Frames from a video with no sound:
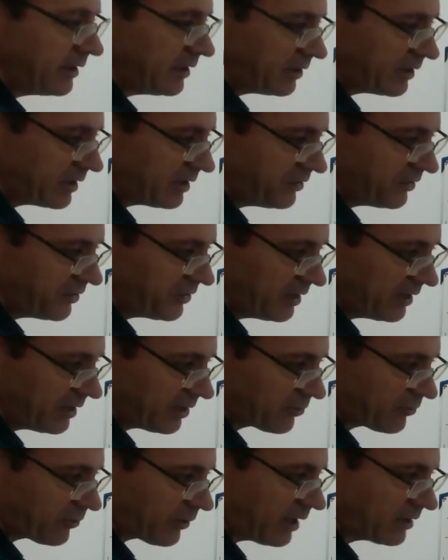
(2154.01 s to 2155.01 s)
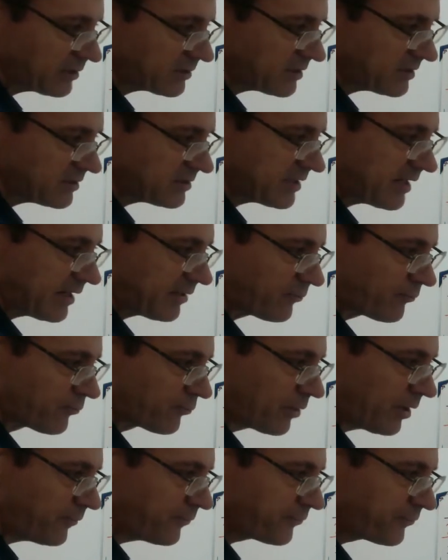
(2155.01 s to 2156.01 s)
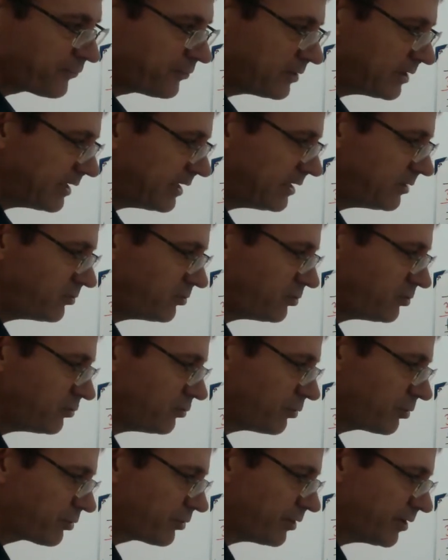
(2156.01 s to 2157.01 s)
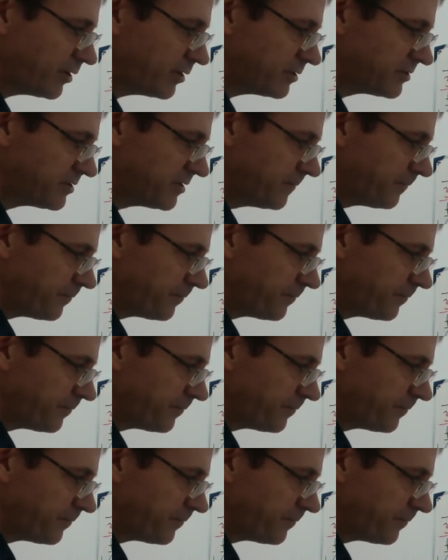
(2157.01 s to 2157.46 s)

You can see it crosses at roughly 2/3,